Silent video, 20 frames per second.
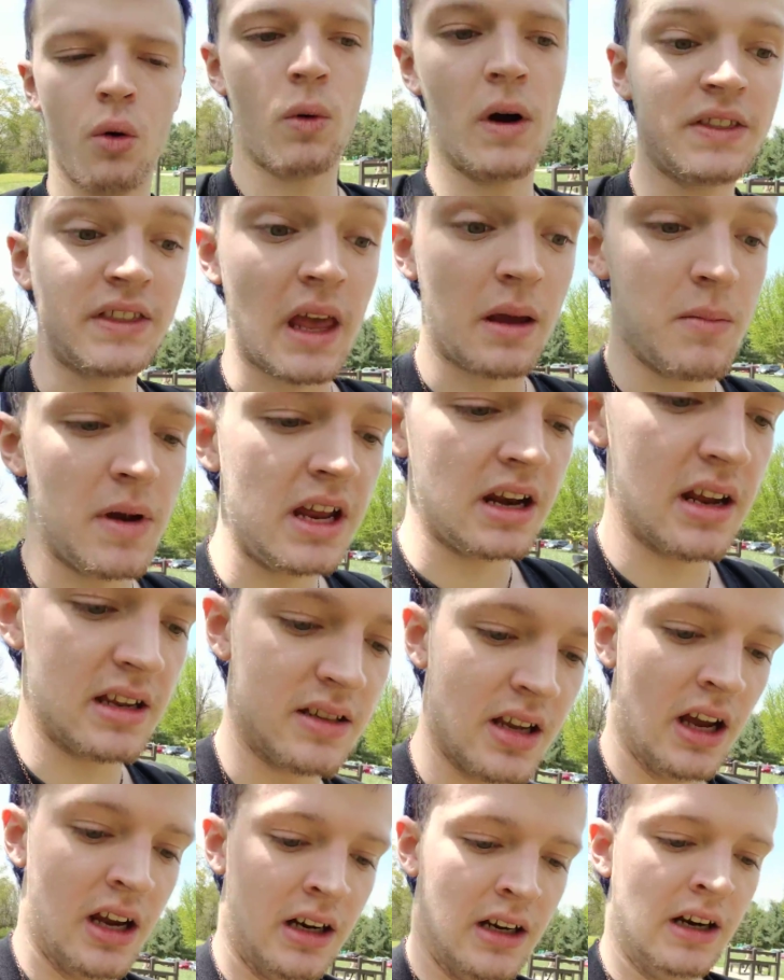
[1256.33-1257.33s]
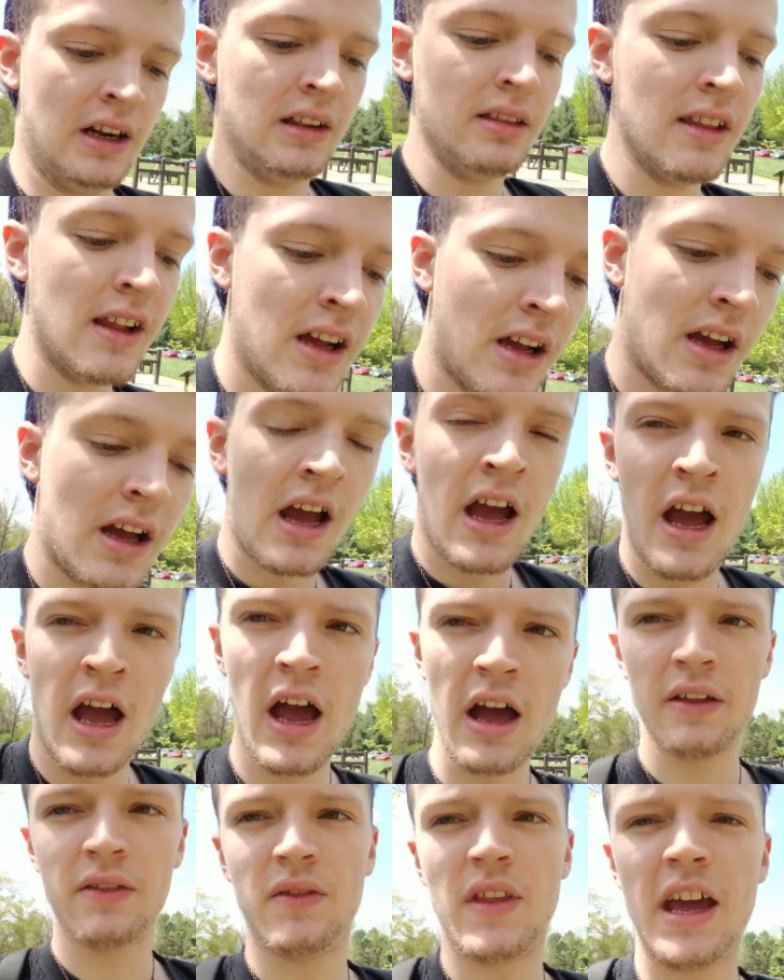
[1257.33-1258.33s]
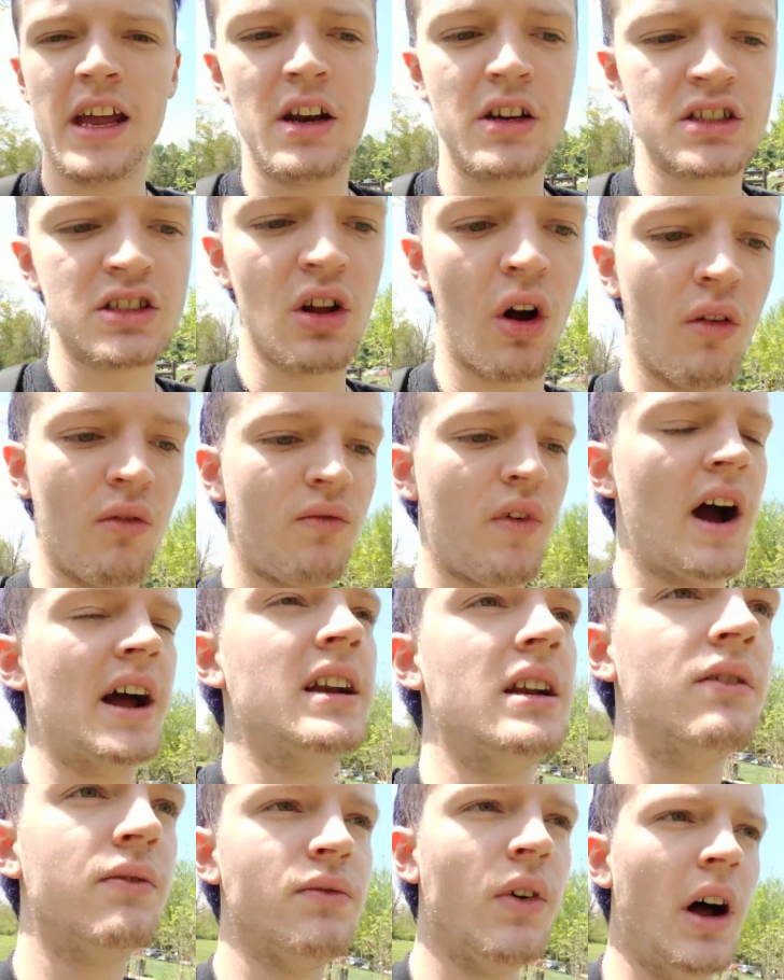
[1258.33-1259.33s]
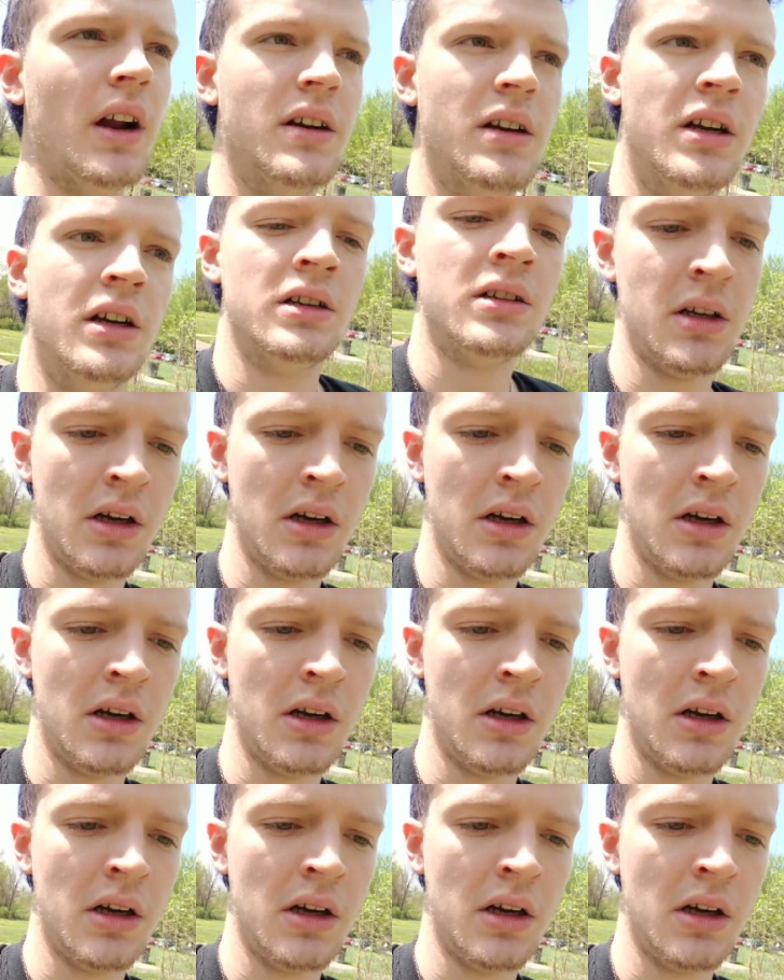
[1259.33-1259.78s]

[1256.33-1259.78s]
What they mean is they just don't find it fun.